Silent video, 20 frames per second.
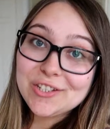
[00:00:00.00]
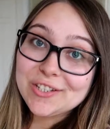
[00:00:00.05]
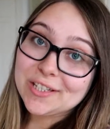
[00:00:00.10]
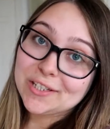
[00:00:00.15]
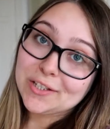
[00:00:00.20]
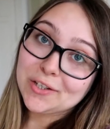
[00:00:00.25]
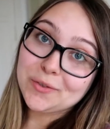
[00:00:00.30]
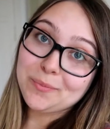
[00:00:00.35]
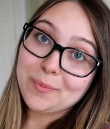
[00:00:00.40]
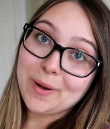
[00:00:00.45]
I just
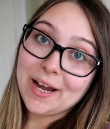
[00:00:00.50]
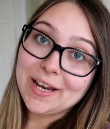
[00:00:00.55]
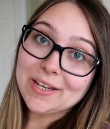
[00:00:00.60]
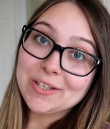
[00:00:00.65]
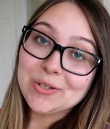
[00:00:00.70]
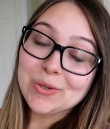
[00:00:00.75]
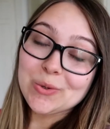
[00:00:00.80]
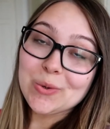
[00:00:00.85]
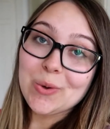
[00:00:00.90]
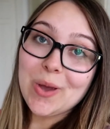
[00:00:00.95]
said goodbye
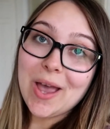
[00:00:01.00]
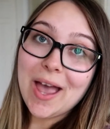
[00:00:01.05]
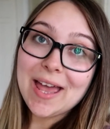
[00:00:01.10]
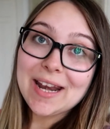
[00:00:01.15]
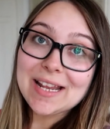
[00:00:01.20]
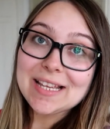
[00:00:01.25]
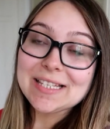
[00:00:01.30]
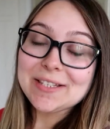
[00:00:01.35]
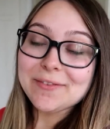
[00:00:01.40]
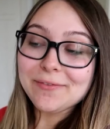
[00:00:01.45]
to
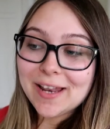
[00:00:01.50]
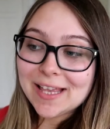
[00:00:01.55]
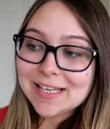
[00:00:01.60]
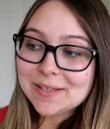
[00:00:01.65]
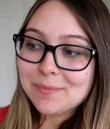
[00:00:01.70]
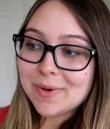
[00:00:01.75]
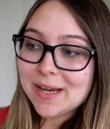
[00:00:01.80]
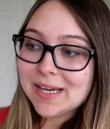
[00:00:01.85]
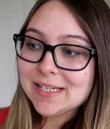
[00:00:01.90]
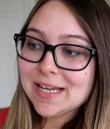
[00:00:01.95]
Hannah's
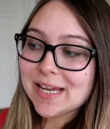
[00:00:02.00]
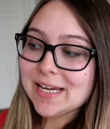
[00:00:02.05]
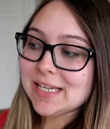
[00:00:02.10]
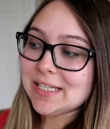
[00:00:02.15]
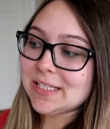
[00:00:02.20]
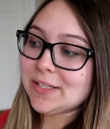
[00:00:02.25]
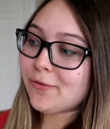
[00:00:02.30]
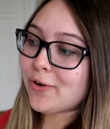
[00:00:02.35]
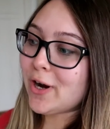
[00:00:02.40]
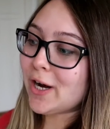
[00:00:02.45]
flatmate and
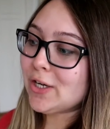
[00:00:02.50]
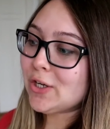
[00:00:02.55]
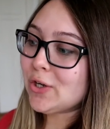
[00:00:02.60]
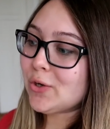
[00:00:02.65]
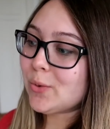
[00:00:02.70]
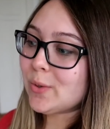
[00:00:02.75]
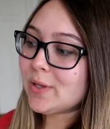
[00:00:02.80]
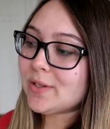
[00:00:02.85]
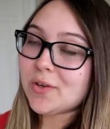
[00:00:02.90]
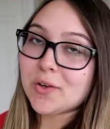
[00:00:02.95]
his friend
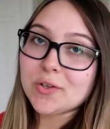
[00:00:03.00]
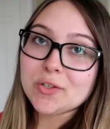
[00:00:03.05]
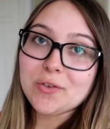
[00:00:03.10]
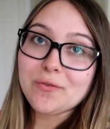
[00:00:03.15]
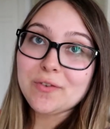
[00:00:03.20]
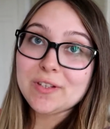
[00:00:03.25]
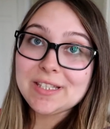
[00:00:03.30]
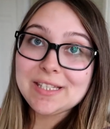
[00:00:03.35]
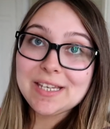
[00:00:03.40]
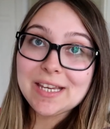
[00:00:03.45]
who was
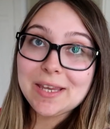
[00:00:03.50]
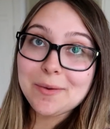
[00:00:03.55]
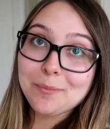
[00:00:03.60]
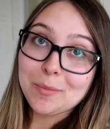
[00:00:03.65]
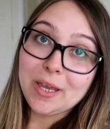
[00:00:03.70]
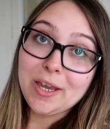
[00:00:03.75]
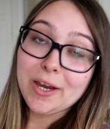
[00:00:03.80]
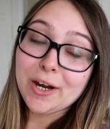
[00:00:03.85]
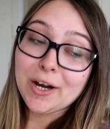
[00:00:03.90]
also visiting him